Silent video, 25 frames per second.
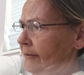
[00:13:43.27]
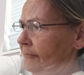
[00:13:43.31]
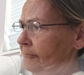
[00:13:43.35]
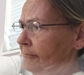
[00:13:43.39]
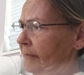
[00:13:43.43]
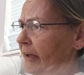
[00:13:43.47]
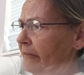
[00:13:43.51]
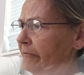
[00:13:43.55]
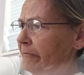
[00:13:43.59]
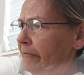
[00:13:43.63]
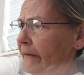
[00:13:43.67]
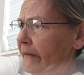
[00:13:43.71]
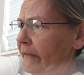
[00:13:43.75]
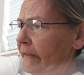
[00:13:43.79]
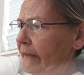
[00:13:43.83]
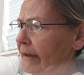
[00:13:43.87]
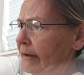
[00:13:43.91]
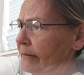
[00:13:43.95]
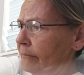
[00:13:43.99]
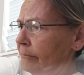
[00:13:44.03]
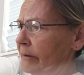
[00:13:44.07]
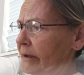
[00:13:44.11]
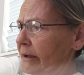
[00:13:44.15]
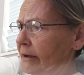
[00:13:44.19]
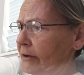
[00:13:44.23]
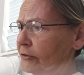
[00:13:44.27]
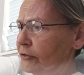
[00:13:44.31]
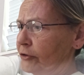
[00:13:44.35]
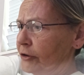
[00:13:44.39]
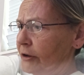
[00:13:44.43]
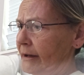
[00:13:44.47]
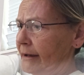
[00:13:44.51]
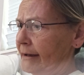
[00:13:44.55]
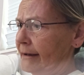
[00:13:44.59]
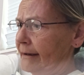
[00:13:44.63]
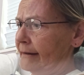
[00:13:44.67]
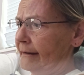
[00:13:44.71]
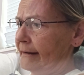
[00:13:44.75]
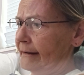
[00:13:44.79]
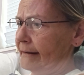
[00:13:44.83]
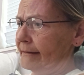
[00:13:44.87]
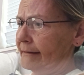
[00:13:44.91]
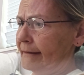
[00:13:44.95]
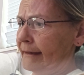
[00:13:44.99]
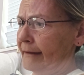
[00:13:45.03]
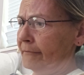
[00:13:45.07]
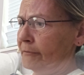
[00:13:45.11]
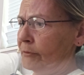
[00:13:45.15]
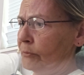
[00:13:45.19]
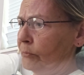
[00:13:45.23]
My feeling of being cheated has
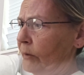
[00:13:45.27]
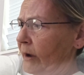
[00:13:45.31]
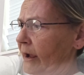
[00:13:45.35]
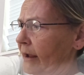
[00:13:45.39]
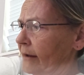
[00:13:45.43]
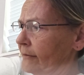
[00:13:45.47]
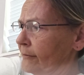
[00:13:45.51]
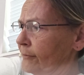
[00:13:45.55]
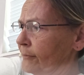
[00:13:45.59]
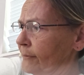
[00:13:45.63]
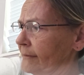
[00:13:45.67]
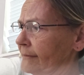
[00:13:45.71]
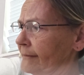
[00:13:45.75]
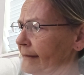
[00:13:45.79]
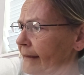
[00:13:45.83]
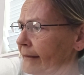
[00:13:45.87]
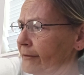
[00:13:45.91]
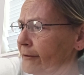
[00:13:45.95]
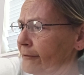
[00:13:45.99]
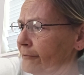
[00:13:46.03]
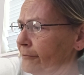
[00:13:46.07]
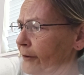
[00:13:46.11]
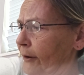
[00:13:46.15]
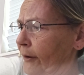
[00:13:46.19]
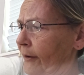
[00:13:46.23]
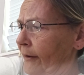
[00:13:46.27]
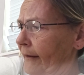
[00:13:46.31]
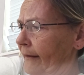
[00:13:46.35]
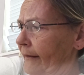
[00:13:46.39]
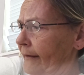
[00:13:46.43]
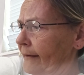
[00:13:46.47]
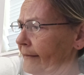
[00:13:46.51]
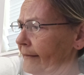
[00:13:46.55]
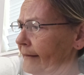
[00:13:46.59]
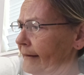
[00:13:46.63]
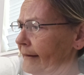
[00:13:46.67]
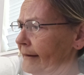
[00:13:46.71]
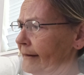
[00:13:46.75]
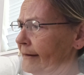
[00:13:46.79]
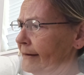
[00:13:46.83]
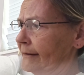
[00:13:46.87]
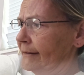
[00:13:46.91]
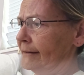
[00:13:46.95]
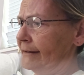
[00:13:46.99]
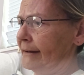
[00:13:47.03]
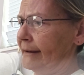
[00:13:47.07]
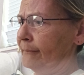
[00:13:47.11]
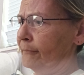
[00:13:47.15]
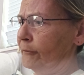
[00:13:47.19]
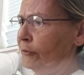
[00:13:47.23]
given way to a sense of awe and a
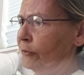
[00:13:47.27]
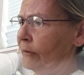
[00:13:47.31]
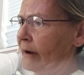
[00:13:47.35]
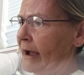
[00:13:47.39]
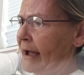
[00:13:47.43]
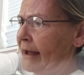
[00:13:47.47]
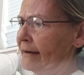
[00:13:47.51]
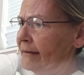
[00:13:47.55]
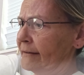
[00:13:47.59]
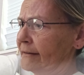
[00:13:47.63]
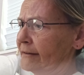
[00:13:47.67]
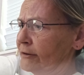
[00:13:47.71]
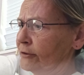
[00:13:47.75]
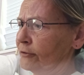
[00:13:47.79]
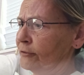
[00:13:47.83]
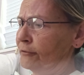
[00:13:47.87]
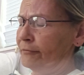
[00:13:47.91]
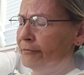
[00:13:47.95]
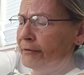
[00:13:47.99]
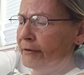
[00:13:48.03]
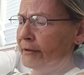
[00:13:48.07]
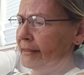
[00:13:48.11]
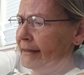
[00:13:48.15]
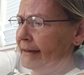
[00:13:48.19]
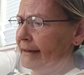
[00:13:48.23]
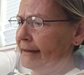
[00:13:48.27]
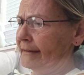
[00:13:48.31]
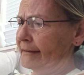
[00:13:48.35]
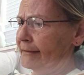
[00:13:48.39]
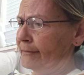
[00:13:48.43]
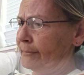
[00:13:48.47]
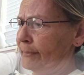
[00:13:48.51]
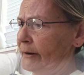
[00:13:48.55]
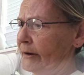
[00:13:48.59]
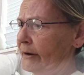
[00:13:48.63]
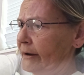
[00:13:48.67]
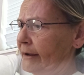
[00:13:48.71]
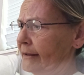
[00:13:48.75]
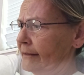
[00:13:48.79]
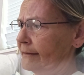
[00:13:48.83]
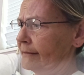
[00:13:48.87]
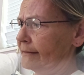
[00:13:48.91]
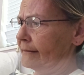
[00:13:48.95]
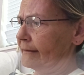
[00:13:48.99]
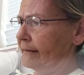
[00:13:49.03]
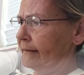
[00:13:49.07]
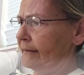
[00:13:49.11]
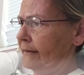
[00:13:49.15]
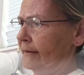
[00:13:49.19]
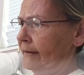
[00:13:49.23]
deep gratitude for the
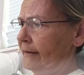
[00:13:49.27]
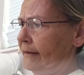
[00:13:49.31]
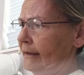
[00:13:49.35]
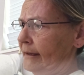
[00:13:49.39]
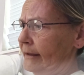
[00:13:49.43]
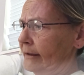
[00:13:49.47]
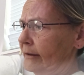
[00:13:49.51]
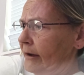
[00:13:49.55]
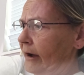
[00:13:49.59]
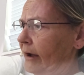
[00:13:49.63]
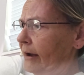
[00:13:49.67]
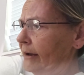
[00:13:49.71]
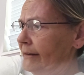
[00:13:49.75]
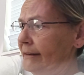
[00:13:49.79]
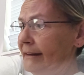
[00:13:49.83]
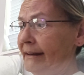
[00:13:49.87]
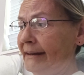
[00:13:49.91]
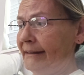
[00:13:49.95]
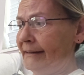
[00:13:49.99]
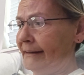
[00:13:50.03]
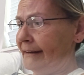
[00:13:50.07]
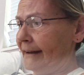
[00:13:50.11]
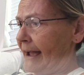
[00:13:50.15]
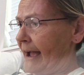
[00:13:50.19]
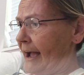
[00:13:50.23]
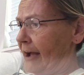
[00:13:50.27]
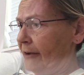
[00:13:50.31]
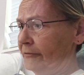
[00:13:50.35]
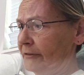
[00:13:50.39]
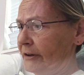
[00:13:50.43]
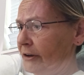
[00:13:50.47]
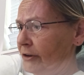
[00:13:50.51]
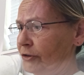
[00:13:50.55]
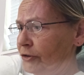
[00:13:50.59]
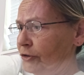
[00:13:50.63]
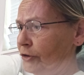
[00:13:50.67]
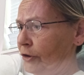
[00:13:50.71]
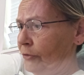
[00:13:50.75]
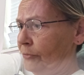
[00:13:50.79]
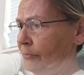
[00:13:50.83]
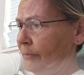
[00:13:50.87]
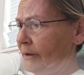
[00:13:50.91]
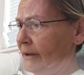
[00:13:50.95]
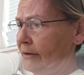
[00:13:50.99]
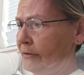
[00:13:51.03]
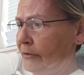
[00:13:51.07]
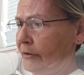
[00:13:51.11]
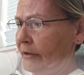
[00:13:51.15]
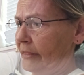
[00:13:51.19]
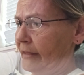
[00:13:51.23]
experience. God didn't have to show
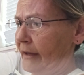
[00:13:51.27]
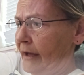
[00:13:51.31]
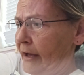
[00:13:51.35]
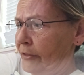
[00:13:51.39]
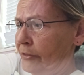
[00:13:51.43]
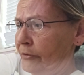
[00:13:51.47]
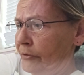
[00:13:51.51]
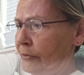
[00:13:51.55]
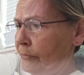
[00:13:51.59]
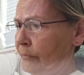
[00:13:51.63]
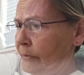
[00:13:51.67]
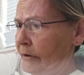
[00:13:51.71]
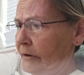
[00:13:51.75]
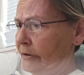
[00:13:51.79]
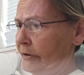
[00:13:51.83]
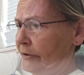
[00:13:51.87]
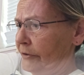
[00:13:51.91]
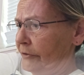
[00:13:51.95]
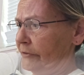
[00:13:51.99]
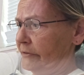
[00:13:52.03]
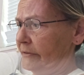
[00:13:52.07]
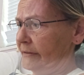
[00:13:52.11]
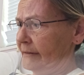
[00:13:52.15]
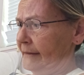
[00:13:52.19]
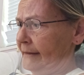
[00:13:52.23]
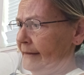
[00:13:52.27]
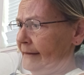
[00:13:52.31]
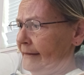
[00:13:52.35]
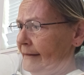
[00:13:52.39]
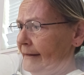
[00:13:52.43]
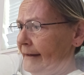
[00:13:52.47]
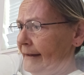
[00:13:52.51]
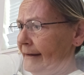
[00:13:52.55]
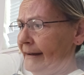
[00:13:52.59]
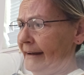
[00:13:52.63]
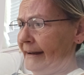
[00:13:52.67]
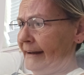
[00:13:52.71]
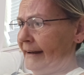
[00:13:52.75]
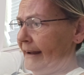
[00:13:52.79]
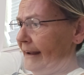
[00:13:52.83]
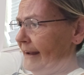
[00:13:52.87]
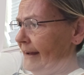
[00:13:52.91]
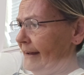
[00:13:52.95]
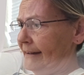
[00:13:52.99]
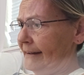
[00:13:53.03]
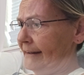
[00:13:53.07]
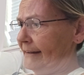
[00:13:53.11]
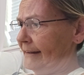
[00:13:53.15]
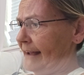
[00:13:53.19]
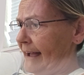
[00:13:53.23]
me other worlds, and
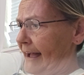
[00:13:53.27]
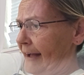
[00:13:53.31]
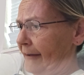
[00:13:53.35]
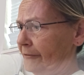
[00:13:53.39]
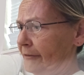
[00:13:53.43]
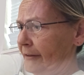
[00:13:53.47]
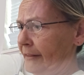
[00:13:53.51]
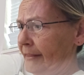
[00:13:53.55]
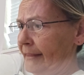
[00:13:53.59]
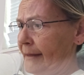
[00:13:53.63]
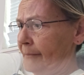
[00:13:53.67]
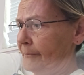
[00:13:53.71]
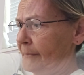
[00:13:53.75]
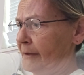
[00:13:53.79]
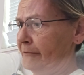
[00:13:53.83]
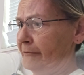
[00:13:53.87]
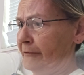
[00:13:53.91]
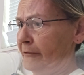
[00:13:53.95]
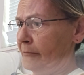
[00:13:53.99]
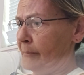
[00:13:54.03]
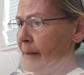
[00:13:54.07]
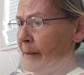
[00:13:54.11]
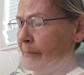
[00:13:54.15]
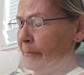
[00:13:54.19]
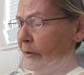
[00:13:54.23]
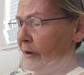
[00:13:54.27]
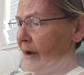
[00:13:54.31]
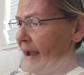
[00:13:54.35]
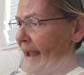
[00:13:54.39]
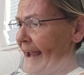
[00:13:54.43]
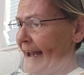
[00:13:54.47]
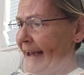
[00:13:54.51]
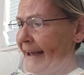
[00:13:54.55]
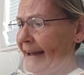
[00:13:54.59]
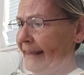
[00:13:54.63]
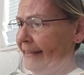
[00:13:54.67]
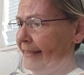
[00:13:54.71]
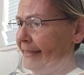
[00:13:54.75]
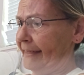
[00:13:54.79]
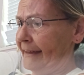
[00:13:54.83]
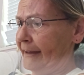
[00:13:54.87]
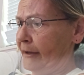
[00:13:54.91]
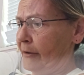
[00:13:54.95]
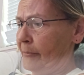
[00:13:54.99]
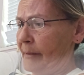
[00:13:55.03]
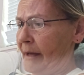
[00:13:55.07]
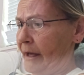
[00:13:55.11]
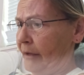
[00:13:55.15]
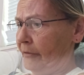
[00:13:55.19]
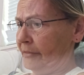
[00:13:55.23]
He didn't have to let me remember anything
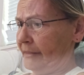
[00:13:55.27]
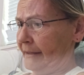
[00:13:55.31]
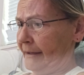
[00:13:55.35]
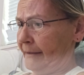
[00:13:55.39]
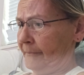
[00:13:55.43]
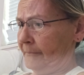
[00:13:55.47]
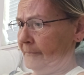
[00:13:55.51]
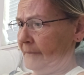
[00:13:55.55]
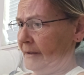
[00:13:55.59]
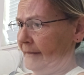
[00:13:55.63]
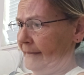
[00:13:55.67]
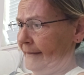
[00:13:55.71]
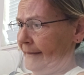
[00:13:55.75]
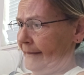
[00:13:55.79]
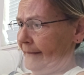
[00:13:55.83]
about them.